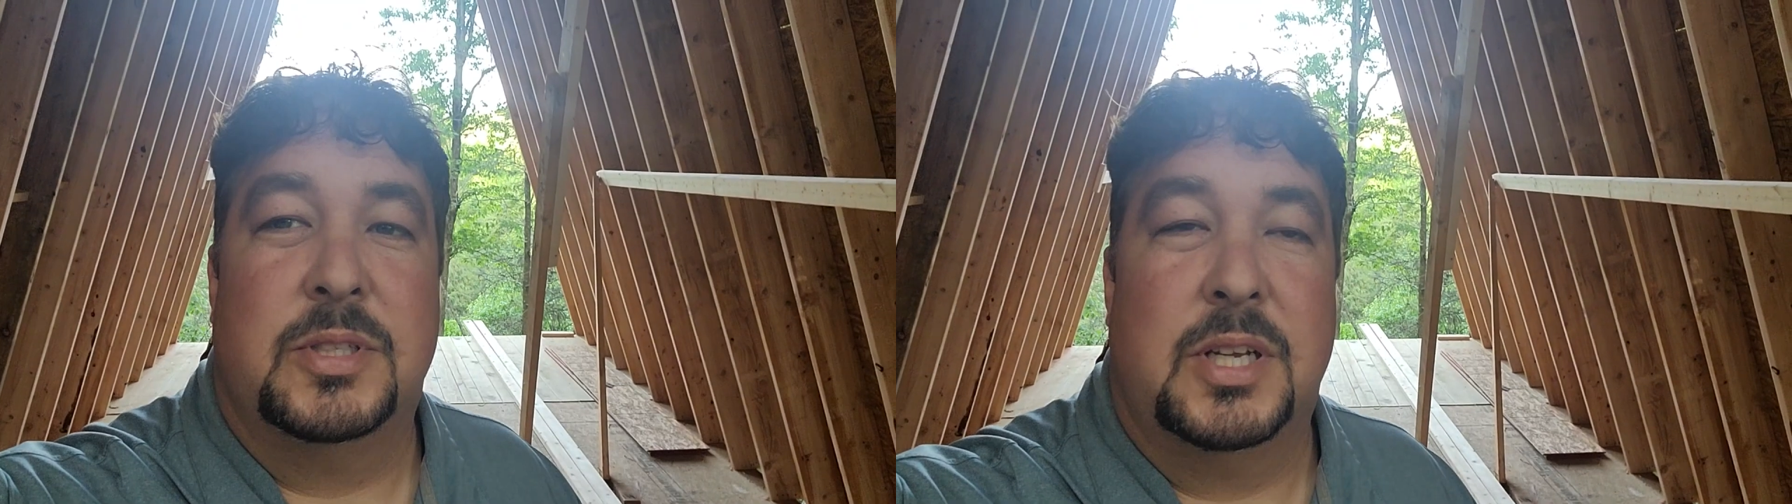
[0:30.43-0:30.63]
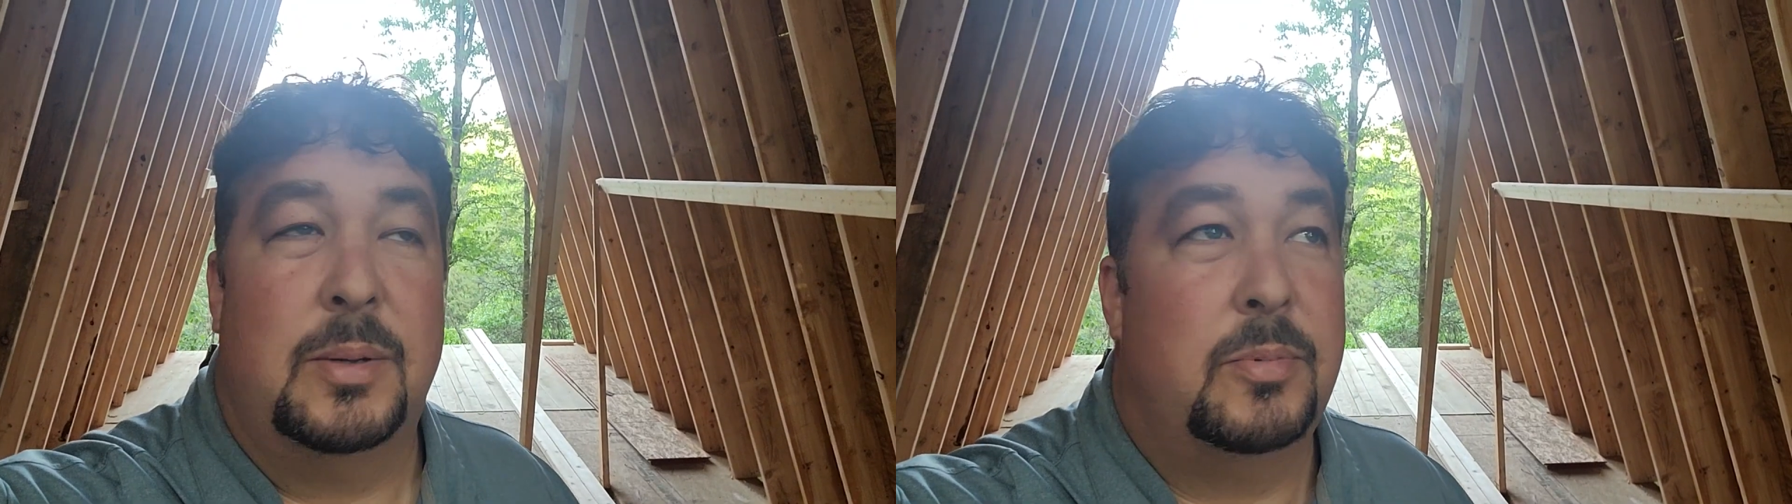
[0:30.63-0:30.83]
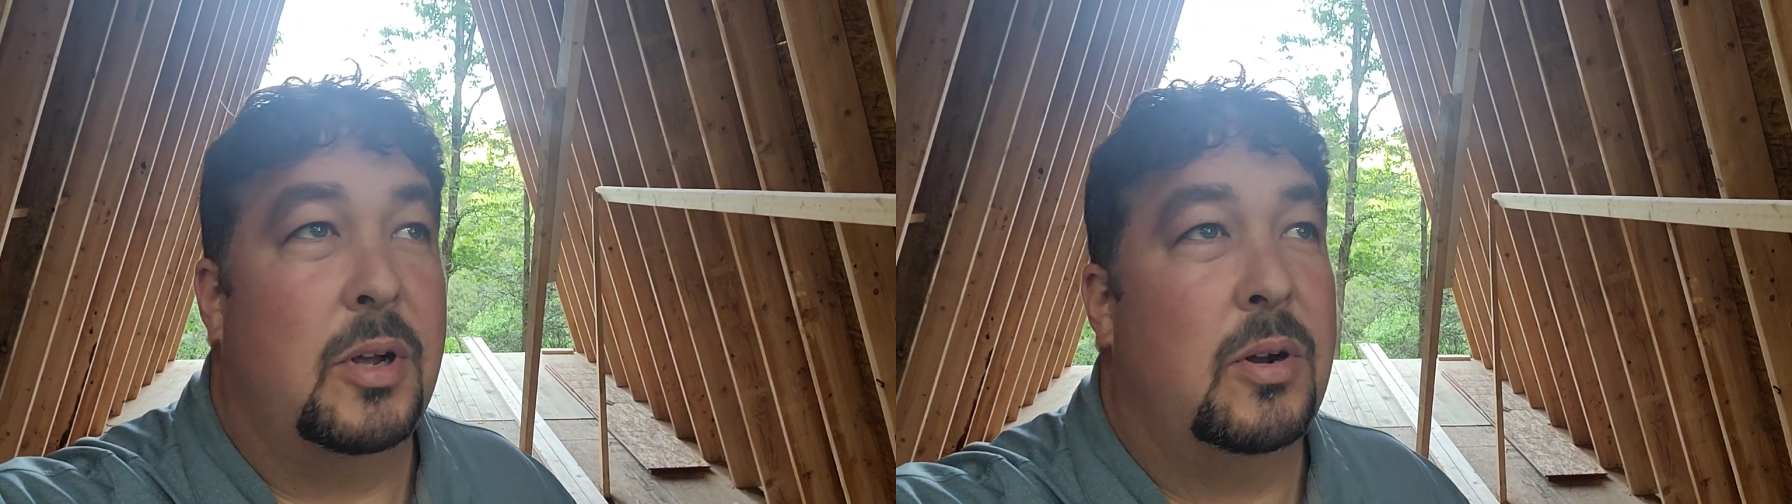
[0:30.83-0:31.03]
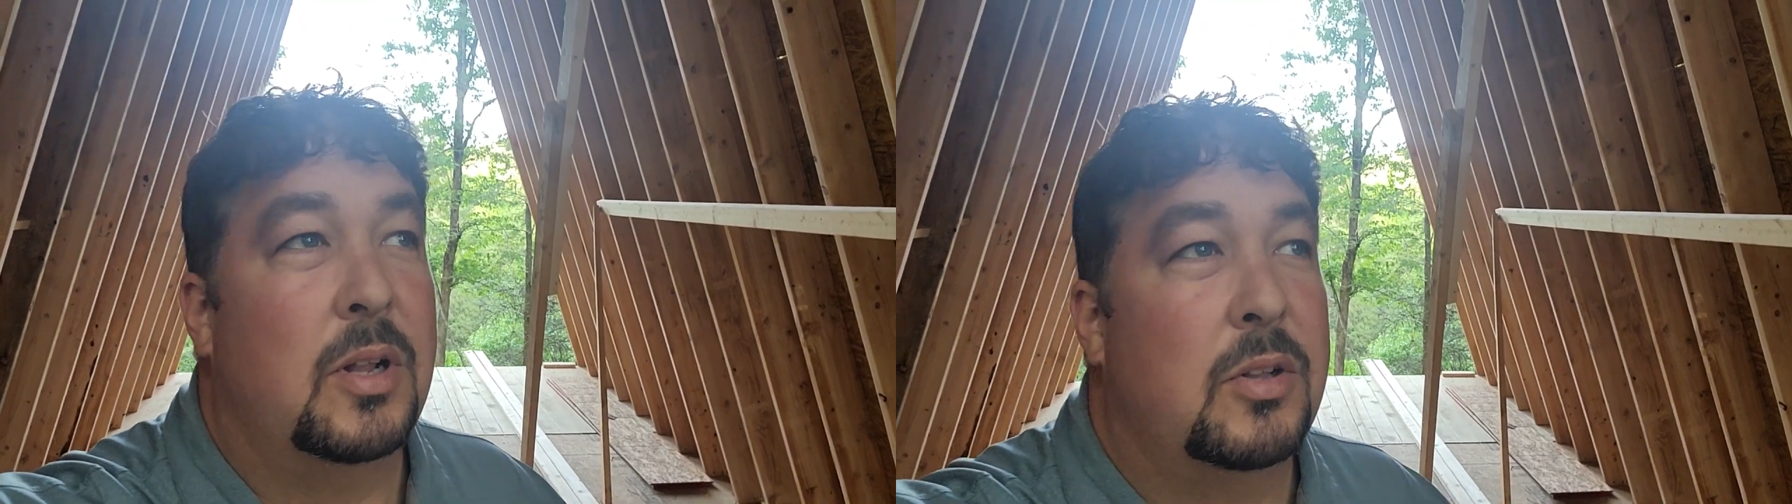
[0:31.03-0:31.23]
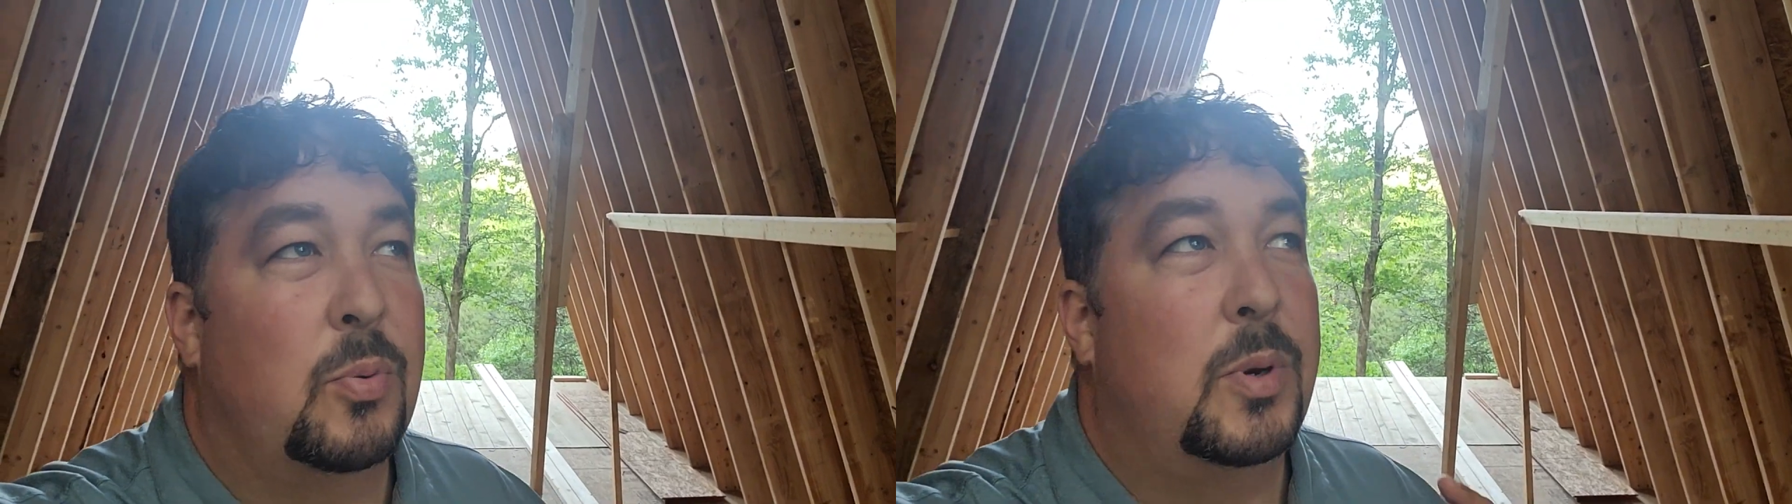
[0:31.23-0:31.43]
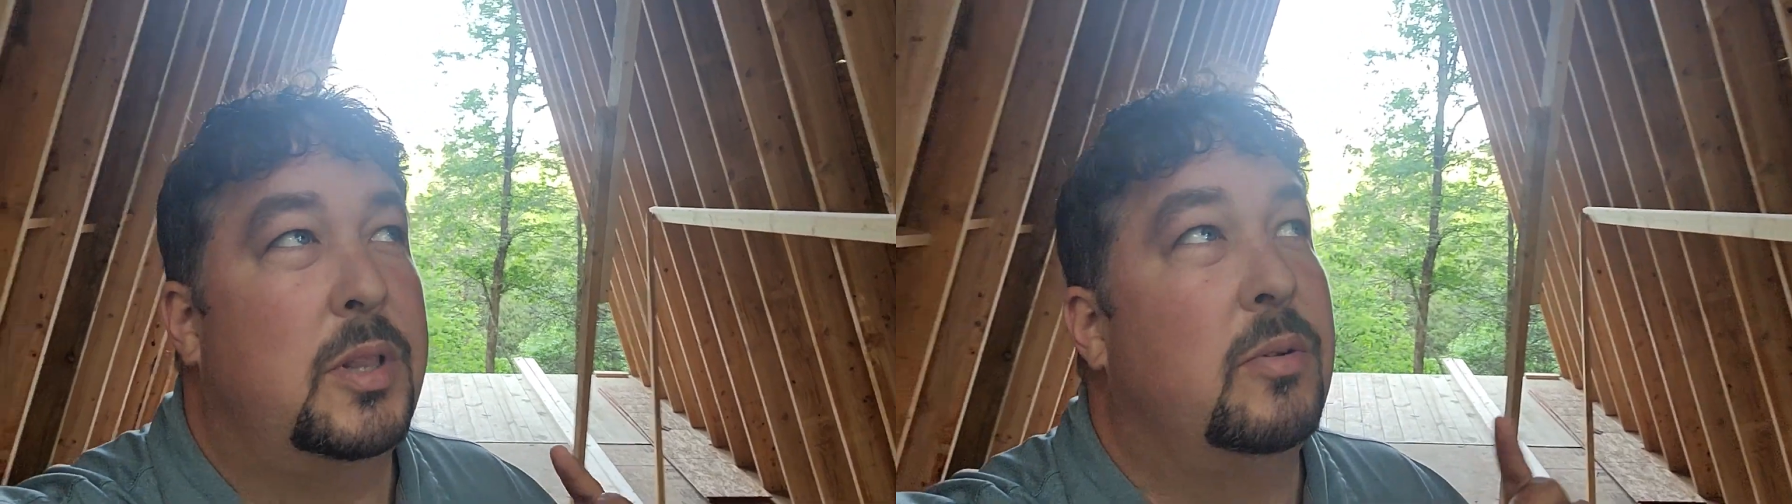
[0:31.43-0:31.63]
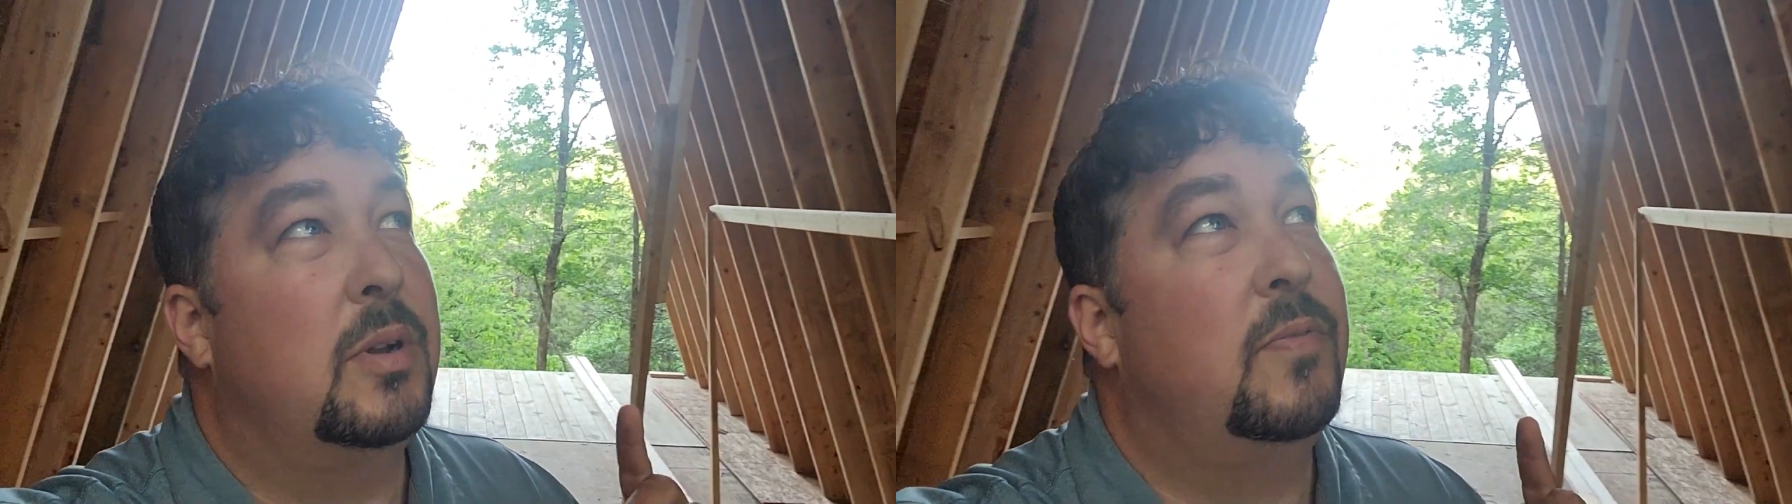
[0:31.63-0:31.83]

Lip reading: steep, 23